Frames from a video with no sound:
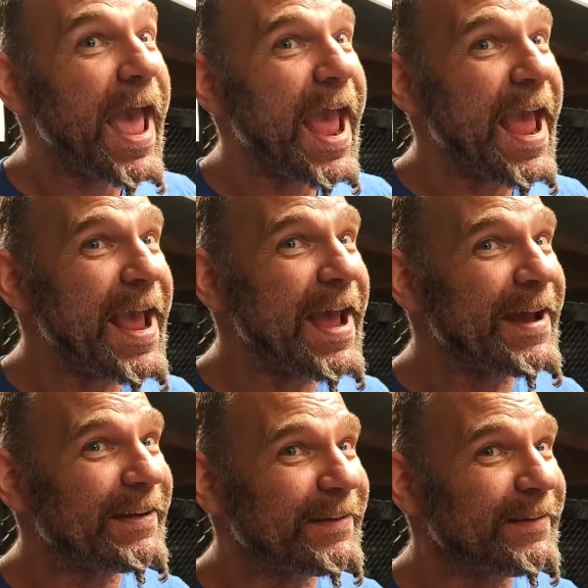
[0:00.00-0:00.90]

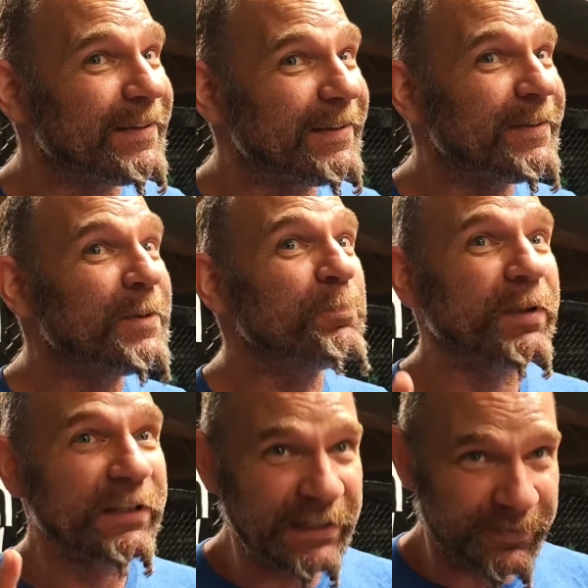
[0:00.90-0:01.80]
and
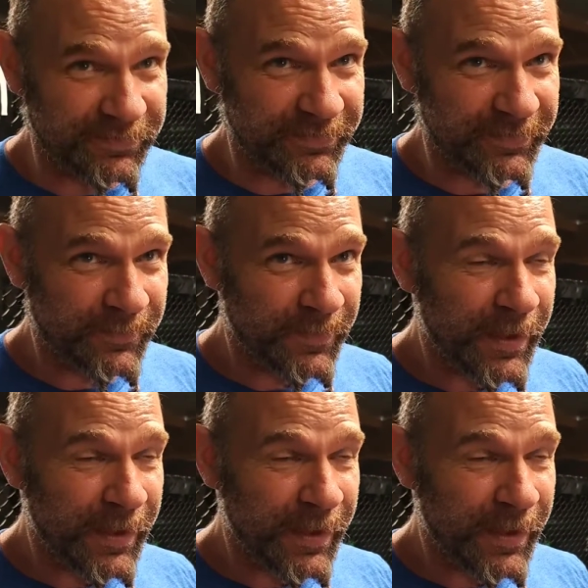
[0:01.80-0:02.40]
belief.